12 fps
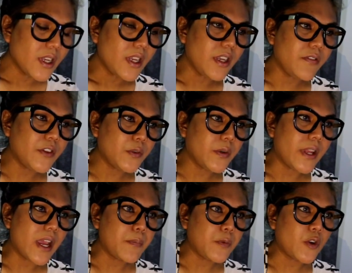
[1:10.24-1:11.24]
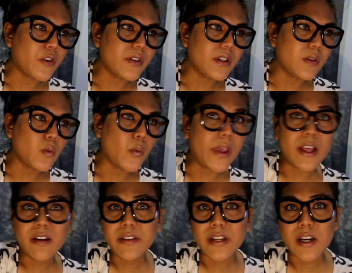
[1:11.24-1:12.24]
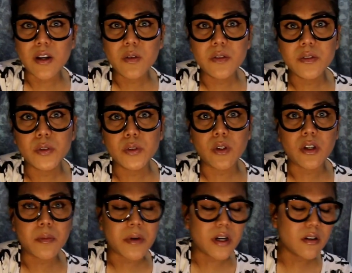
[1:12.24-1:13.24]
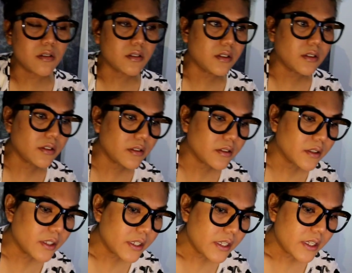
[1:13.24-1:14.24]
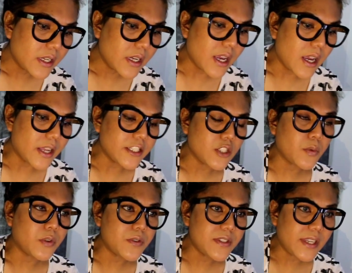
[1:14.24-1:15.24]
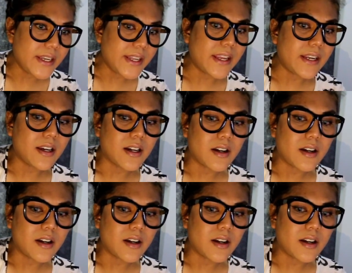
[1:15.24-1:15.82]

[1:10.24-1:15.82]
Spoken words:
Even though that I'm not well now to talk about, I just want to say that